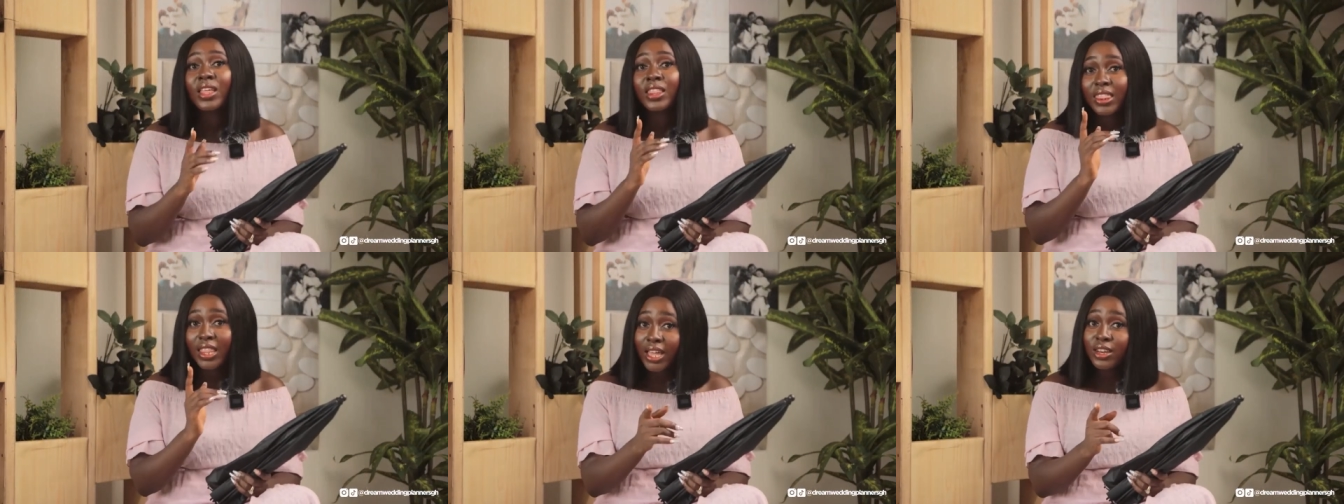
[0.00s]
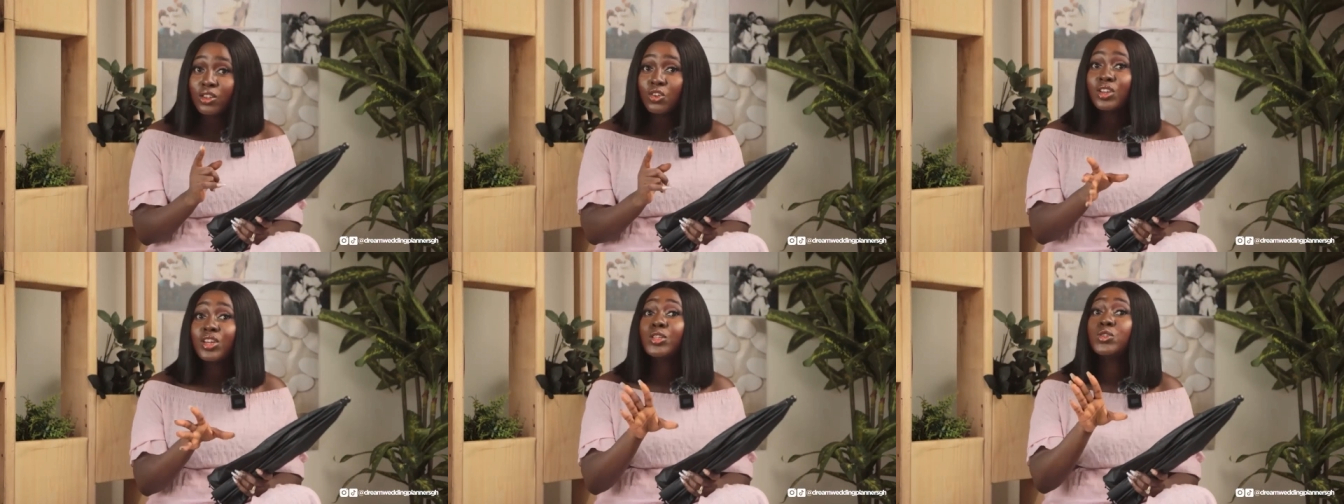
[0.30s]

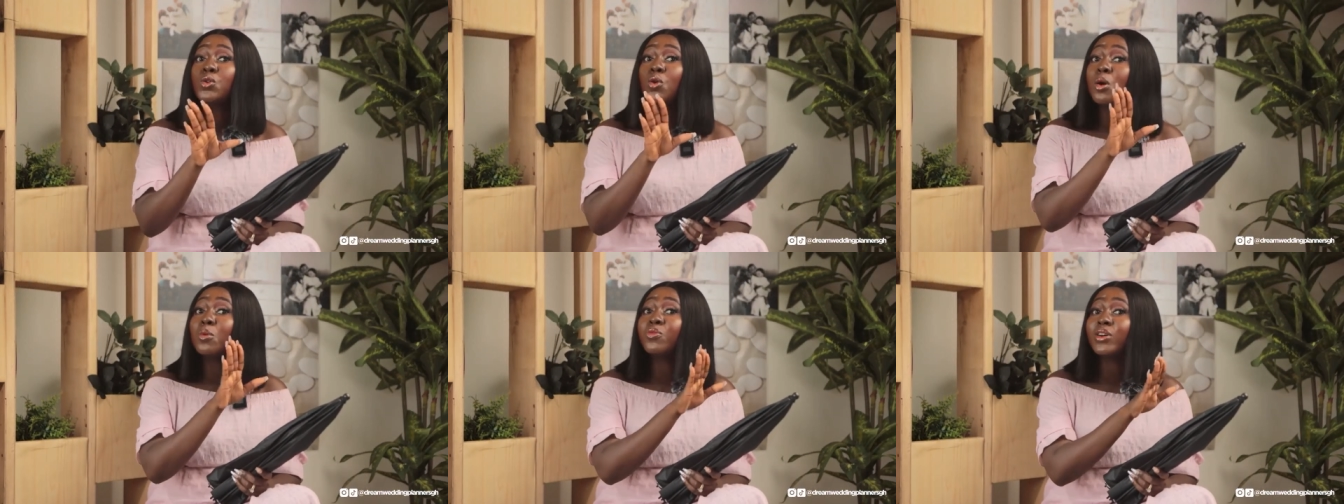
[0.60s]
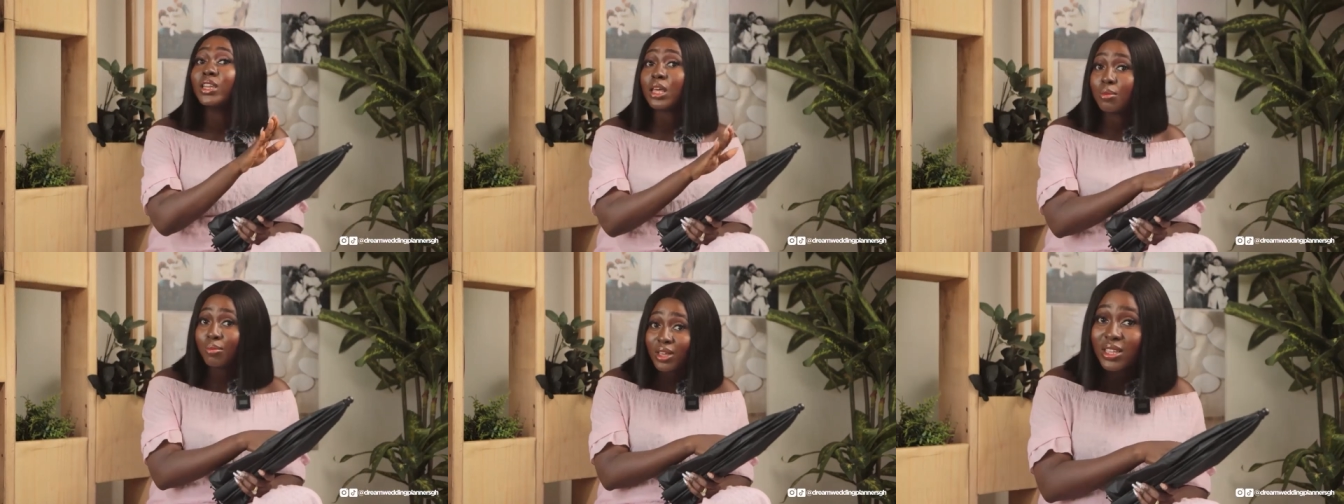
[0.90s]
then you need to hope
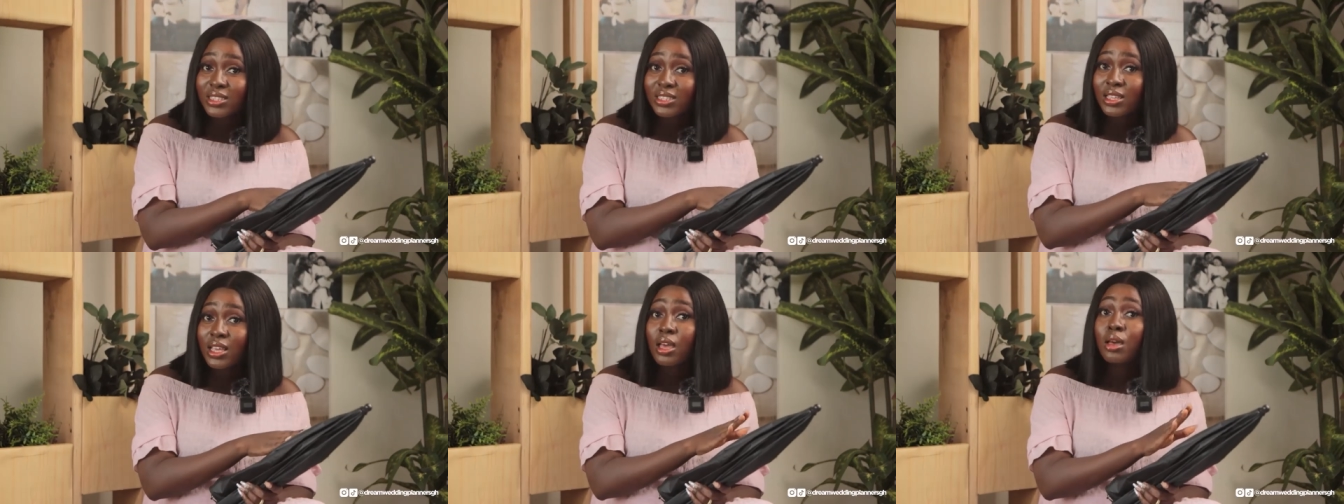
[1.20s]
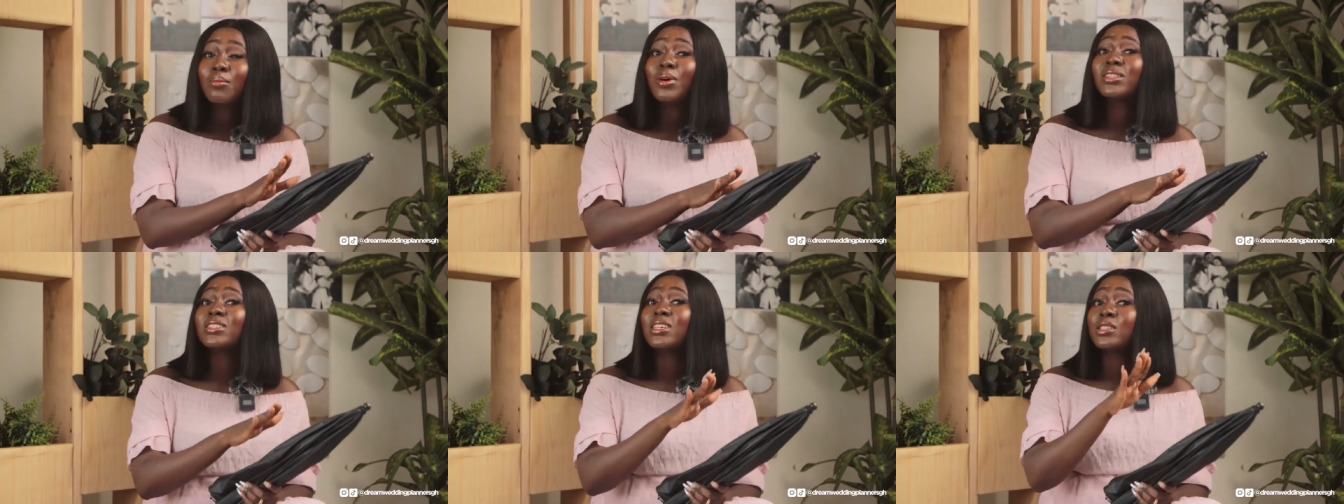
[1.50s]
for the best,
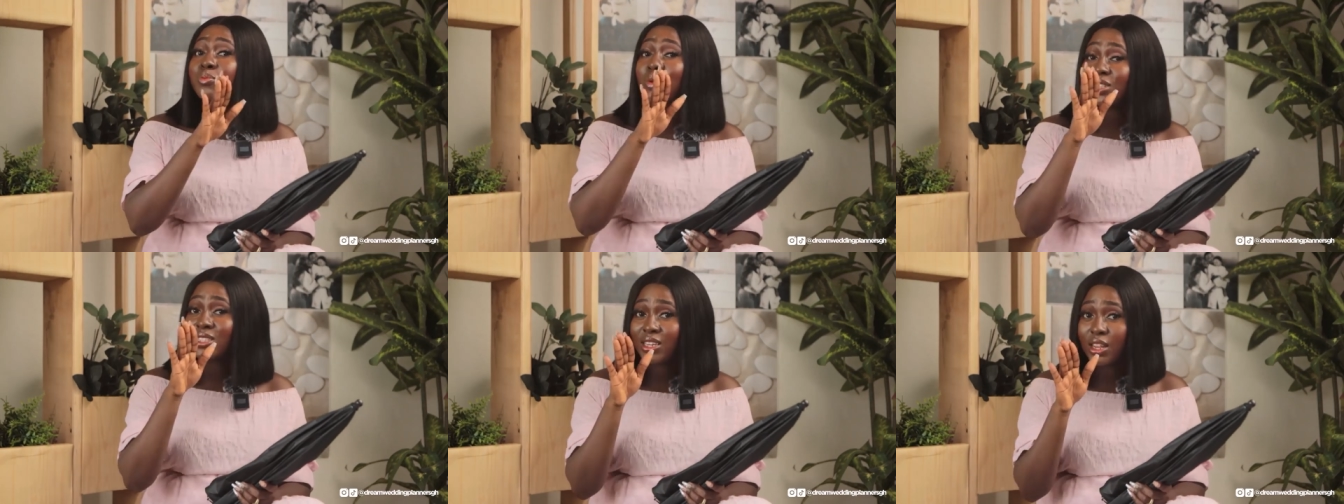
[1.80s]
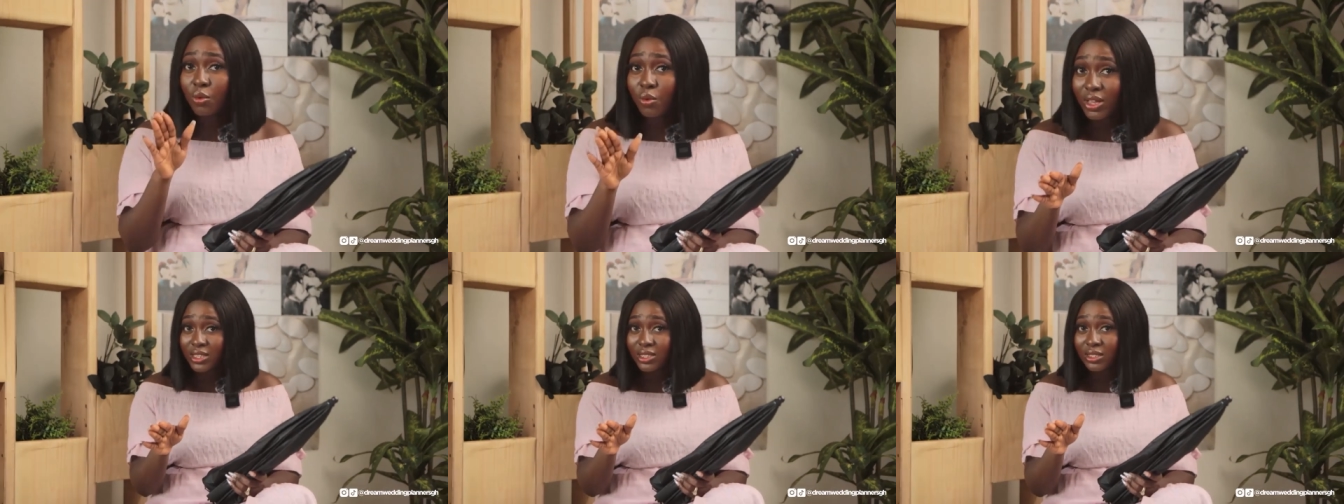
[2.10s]
but expect
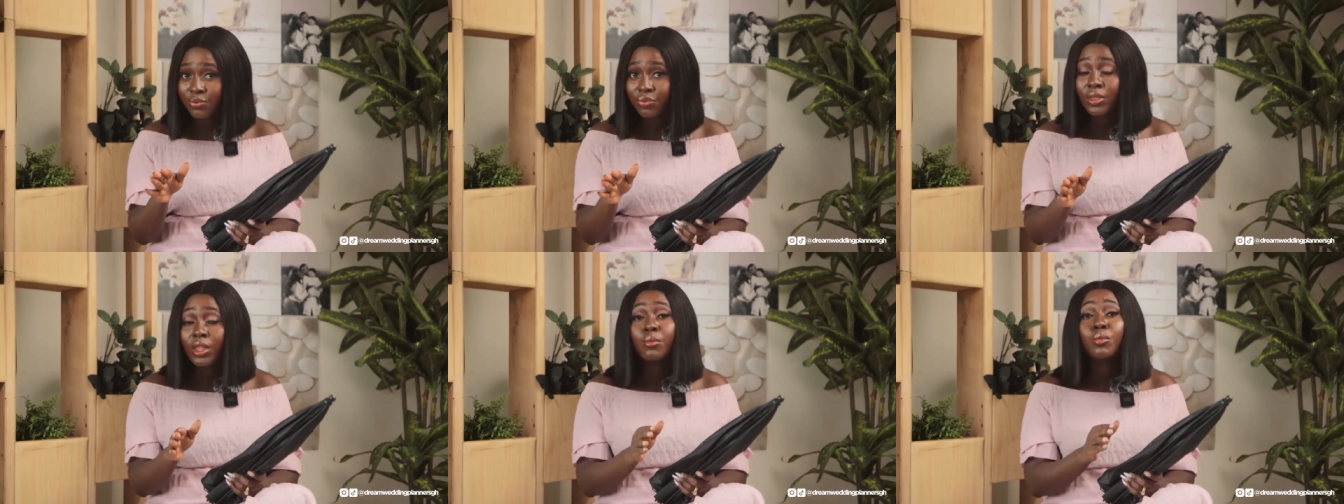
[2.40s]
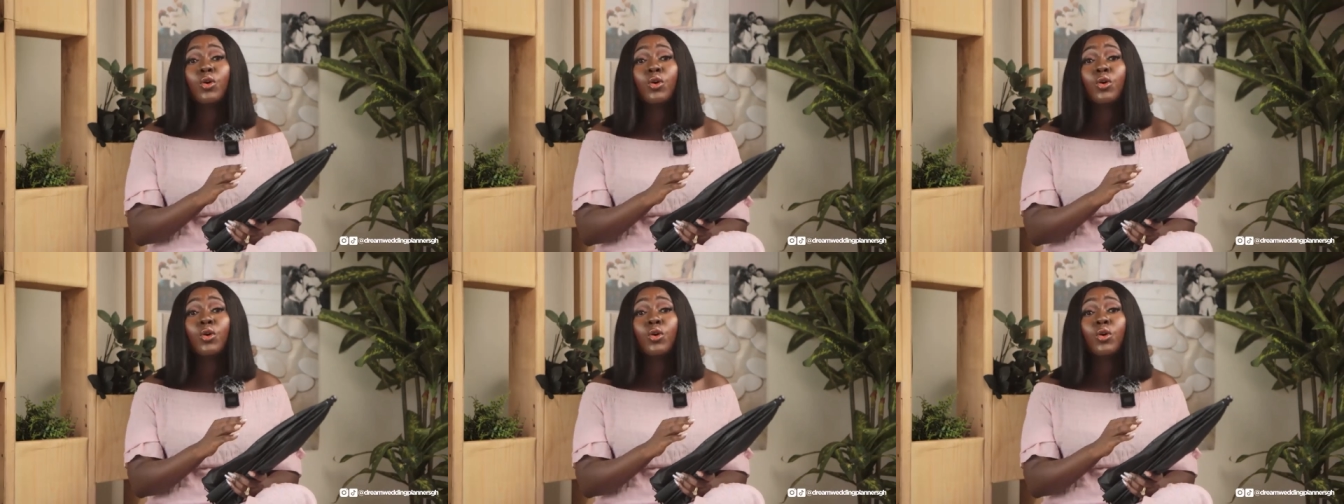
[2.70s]
the worst.